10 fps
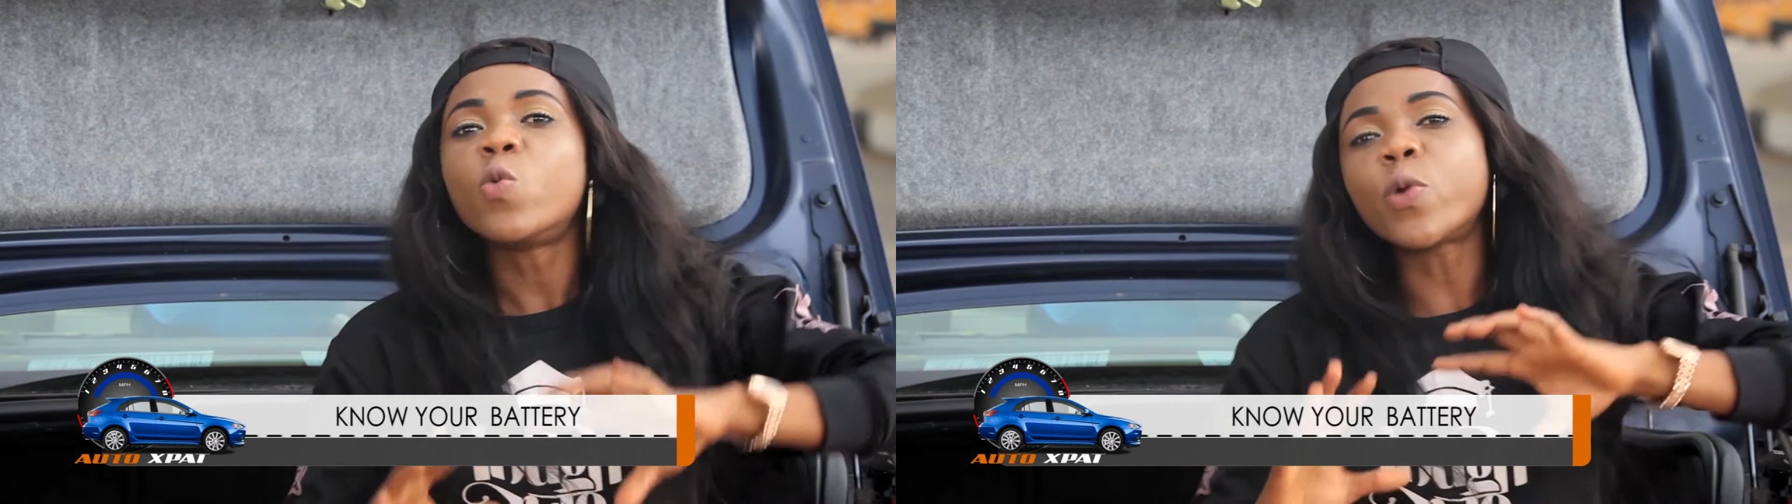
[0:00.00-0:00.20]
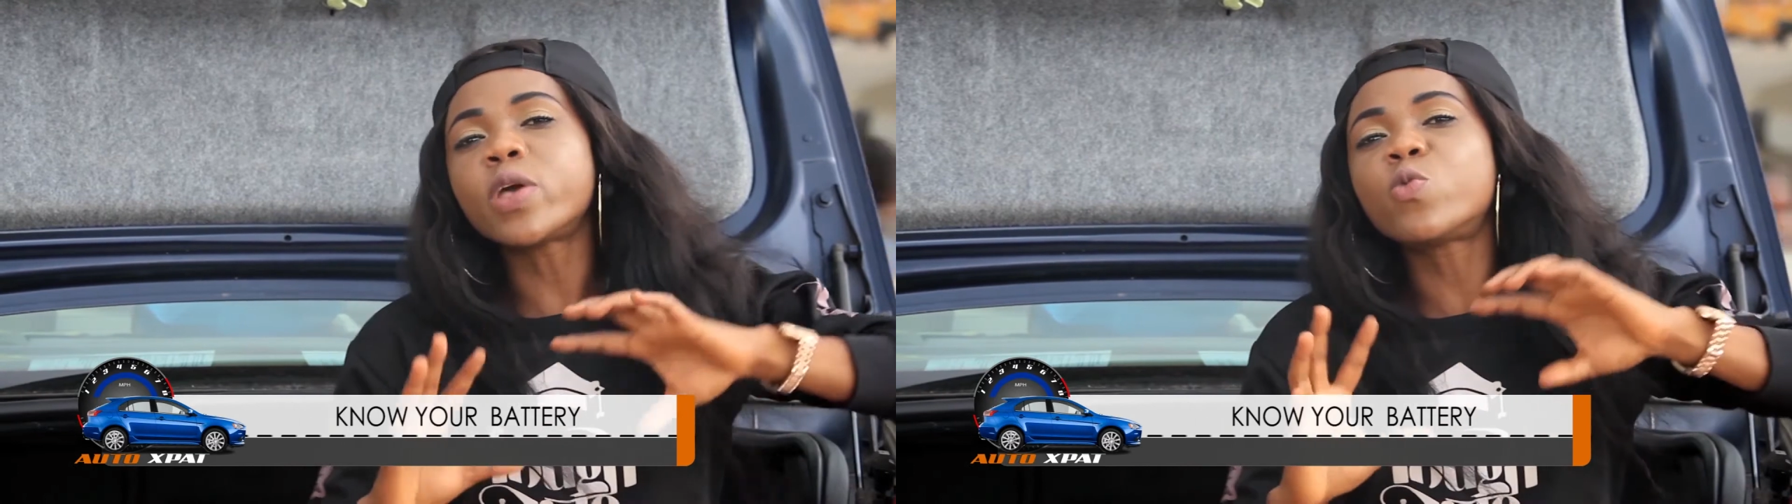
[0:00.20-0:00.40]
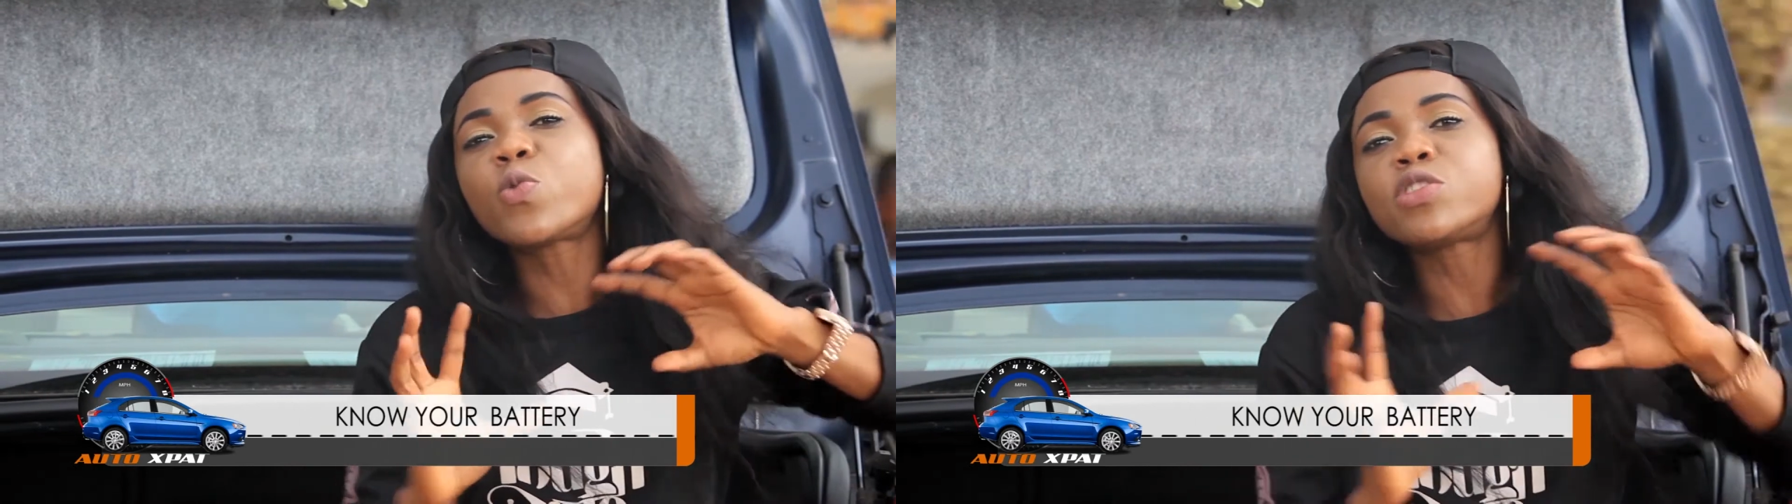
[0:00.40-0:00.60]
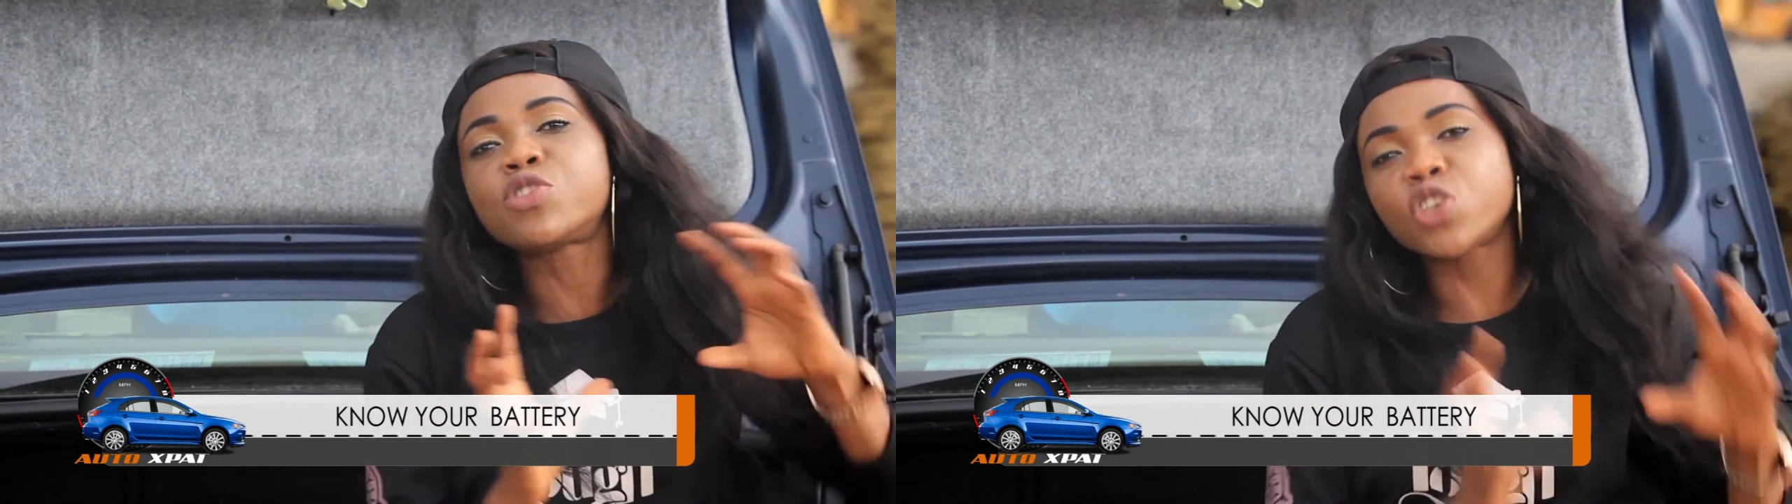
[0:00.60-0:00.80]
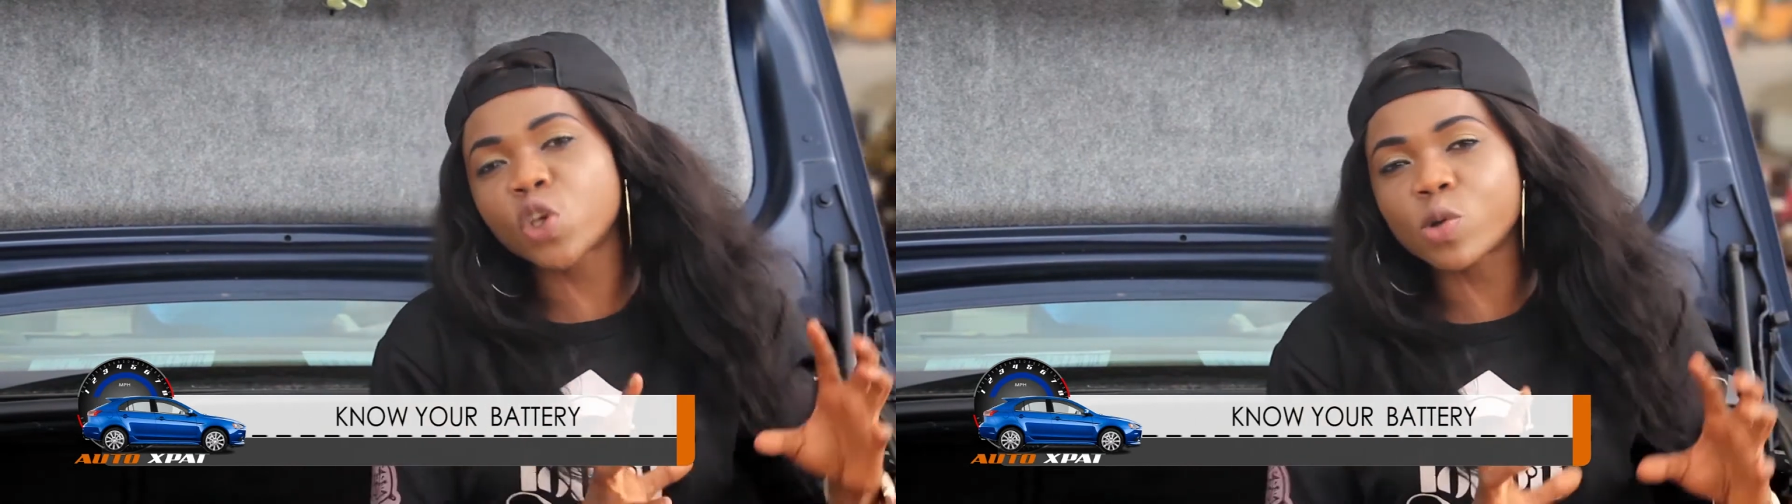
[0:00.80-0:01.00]
will
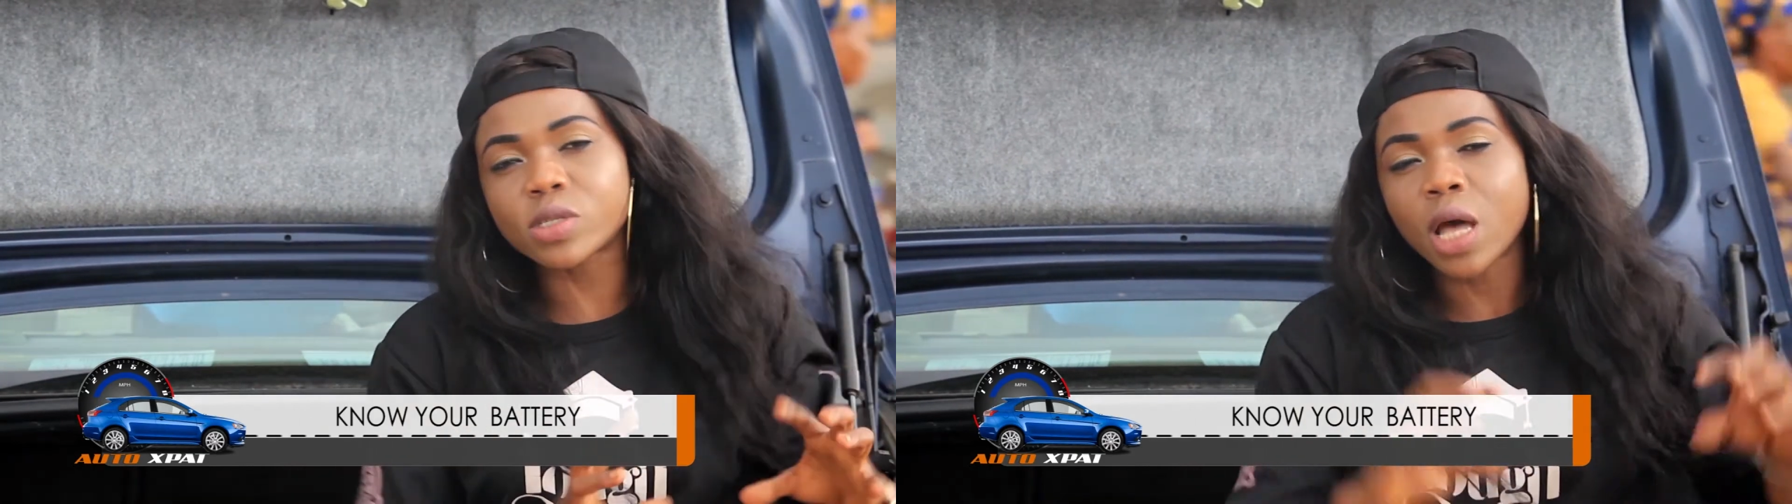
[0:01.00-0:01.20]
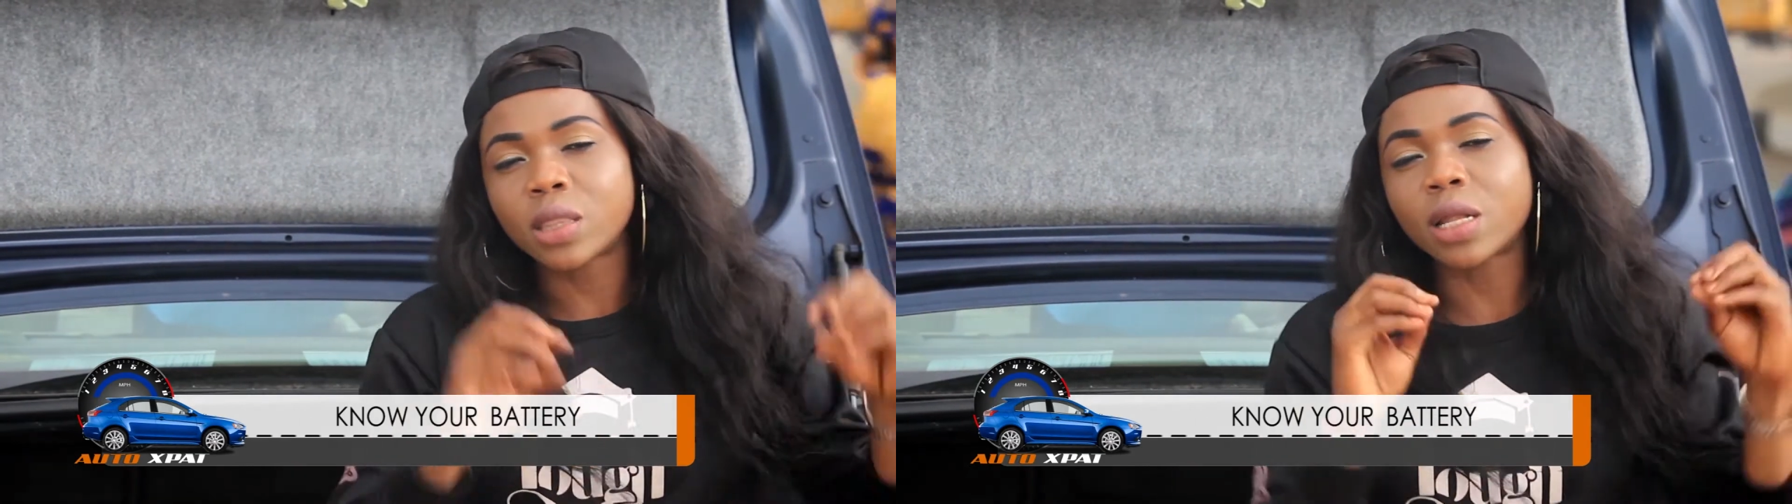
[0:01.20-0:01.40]
reduce